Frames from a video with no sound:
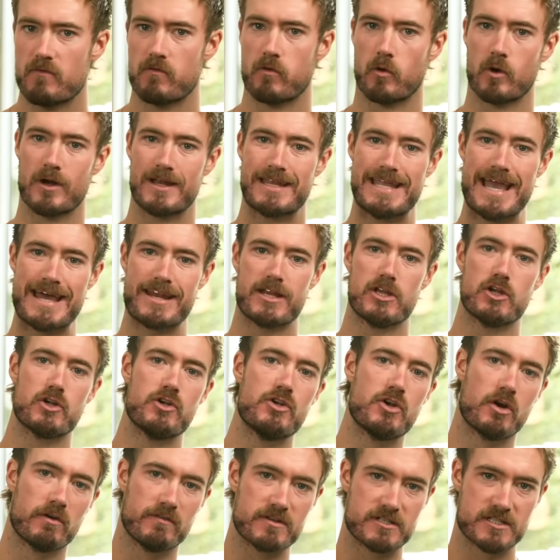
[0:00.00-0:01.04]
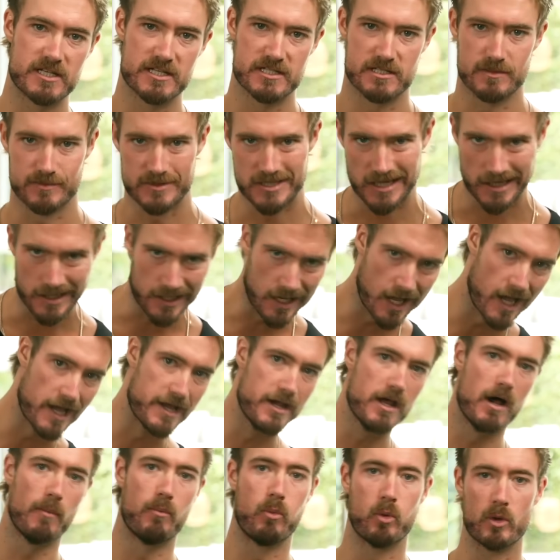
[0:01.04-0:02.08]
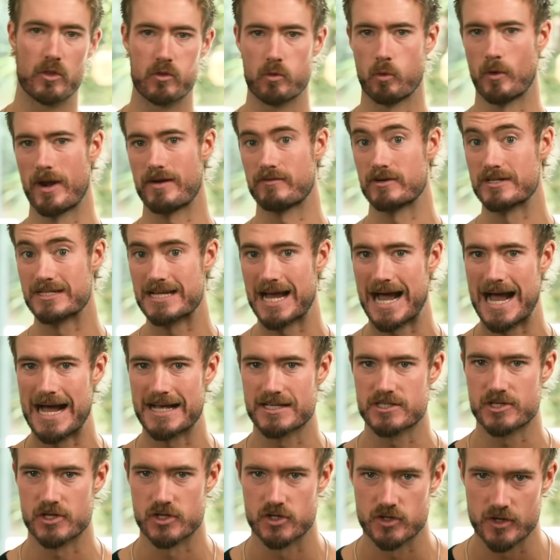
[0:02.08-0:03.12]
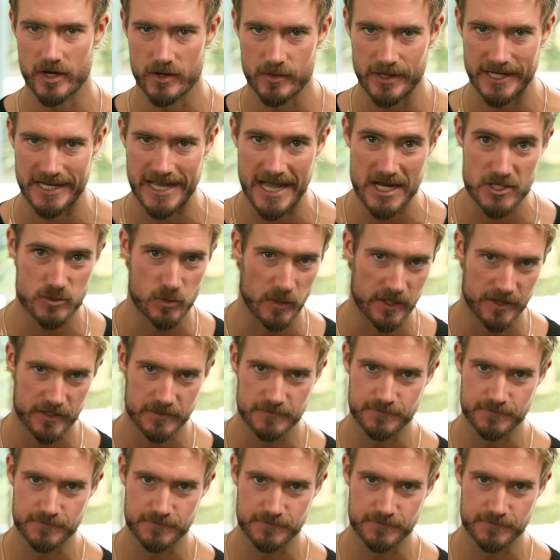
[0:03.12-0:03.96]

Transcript: for getting your nervous system to line up with whatever task you're trying to engage with?